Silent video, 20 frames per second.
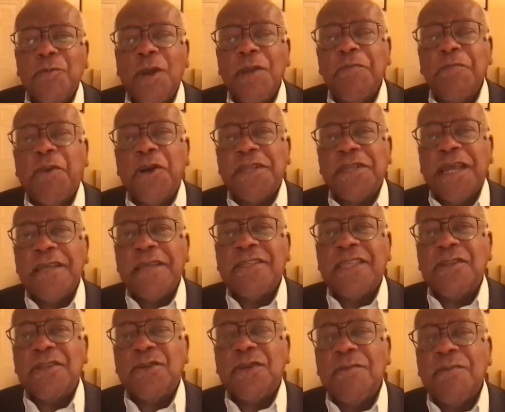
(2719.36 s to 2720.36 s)
one point I
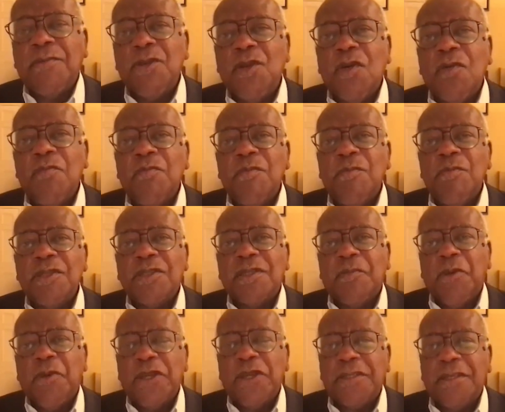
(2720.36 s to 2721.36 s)
said to him, you know,
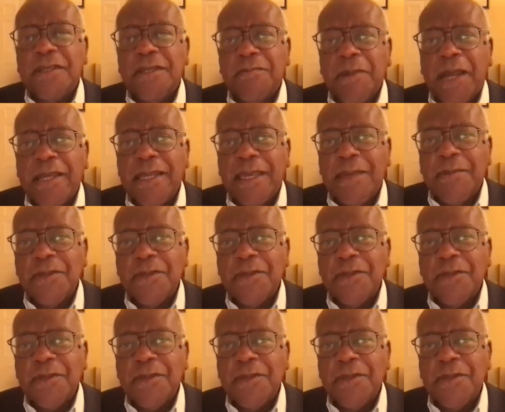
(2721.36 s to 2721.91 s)
Mr. President, my name